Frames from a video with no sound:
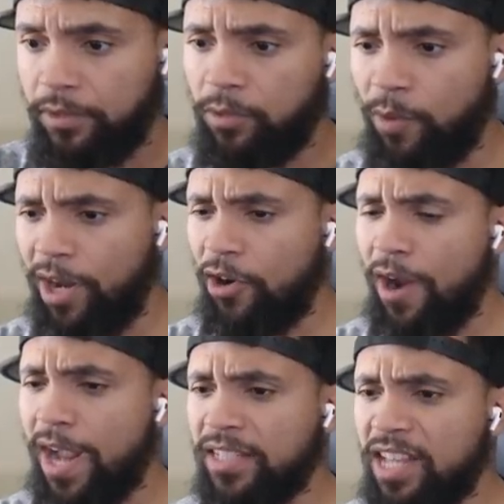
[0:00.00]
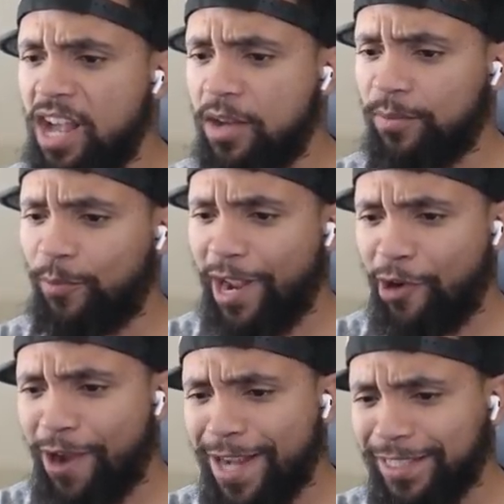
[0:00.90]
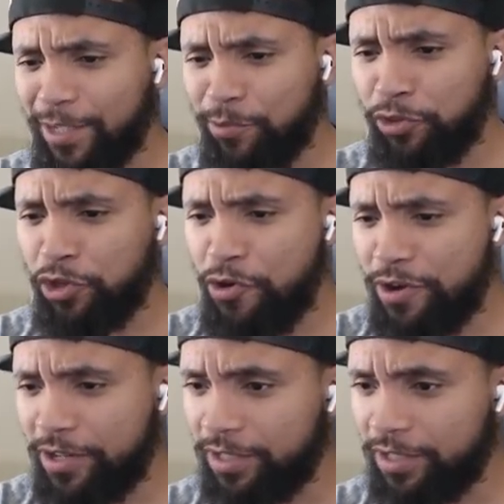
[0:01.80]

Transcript: Wake her ass up! Wake her ass up! What are you doing?